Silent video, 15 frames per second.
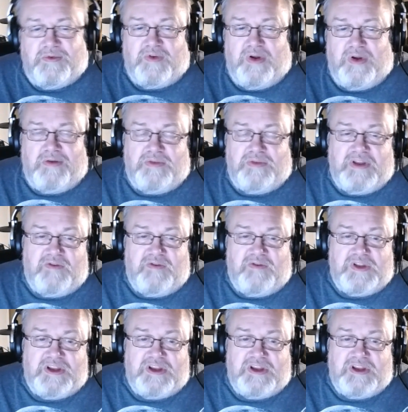only
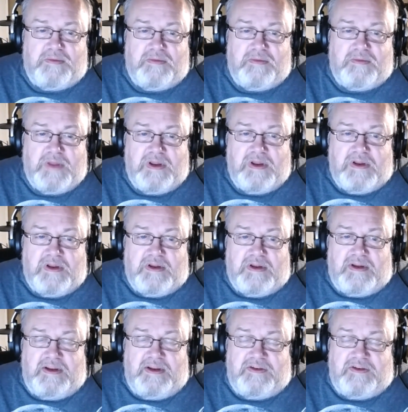really come
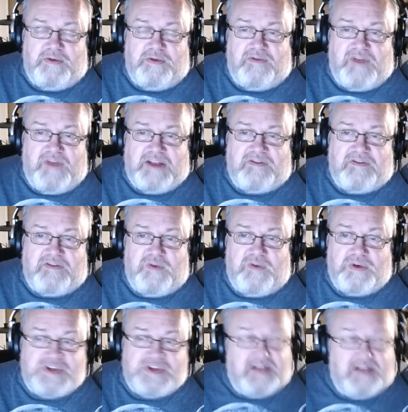into effect if you were
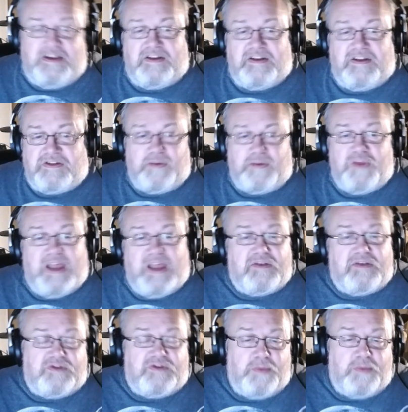sending it to somebody
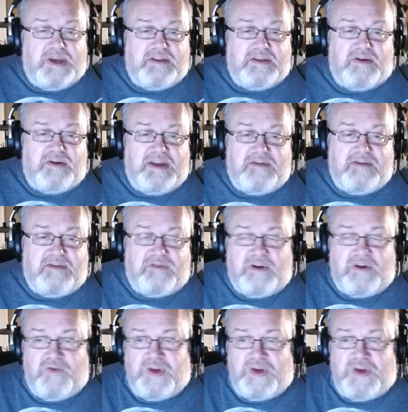else who might not have
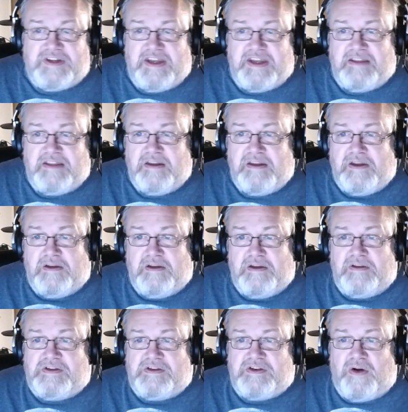Corona 10
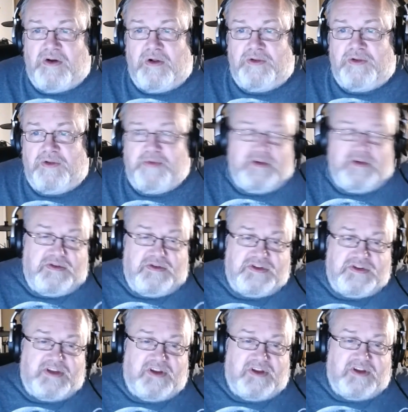installed, but you just
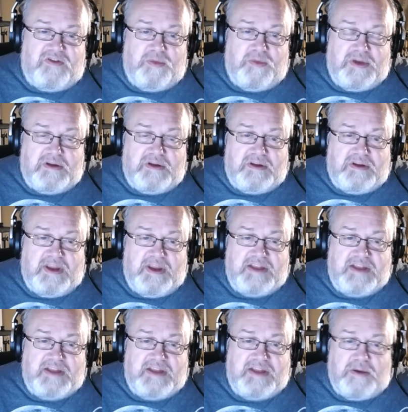have to give them a
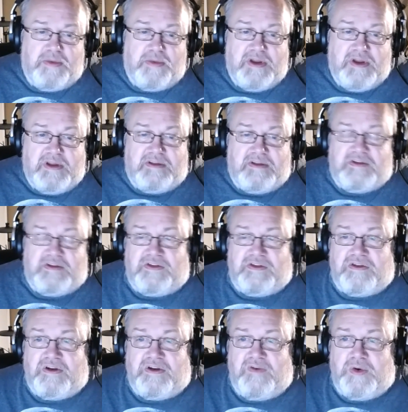heads up. This
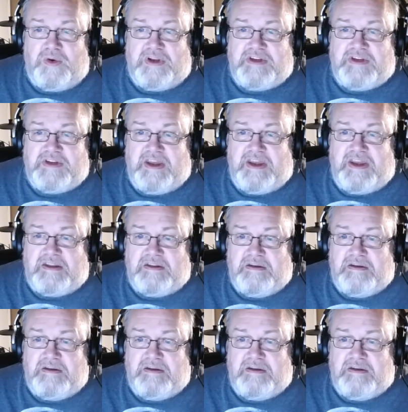isn't Corona 10.